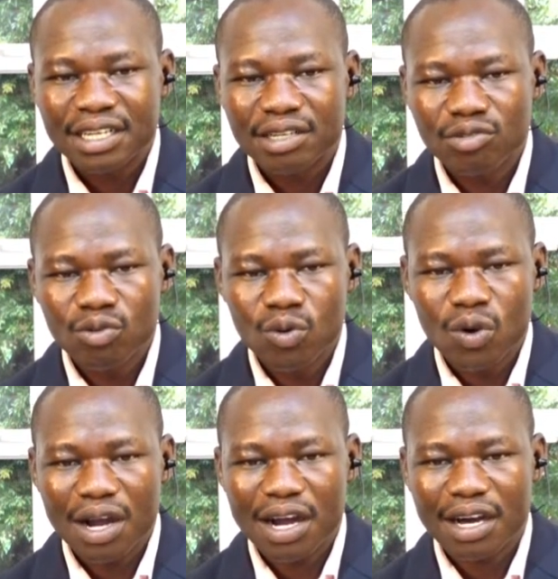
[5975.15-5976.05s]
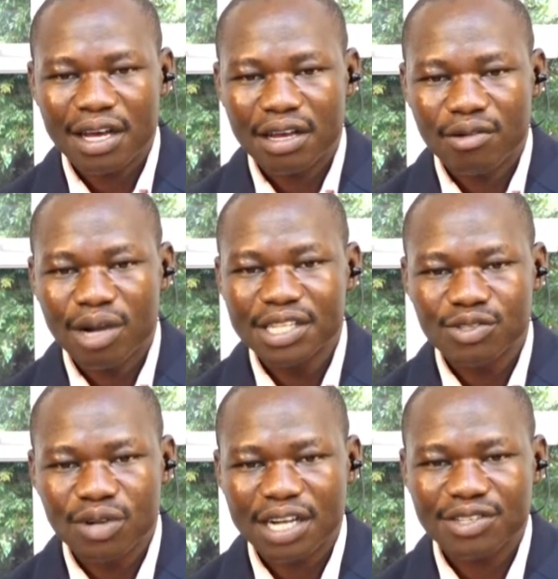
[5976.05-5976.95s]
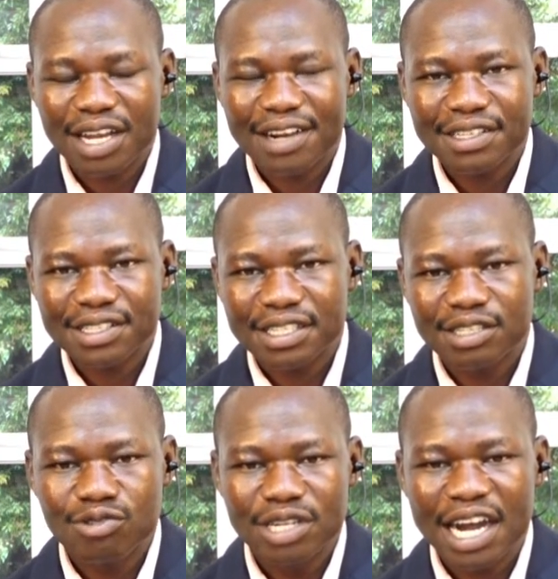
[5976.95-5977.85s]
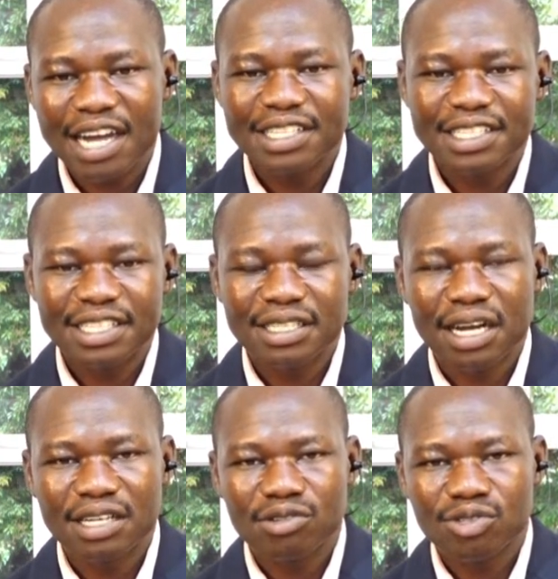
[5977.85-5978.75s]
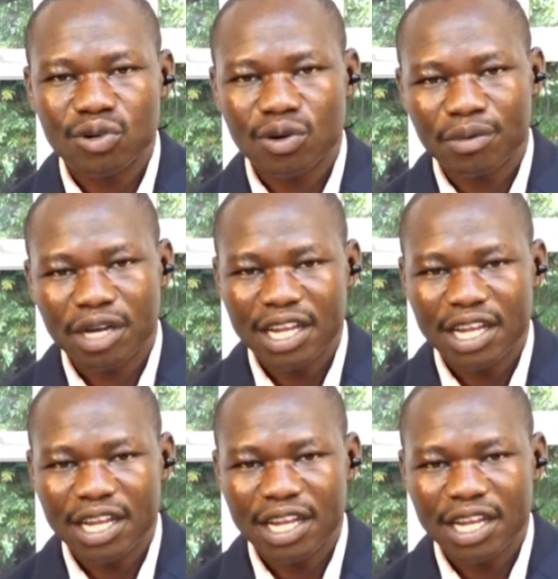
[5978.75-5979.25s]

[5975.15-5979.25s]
Once you are actually arrested doing hunting and also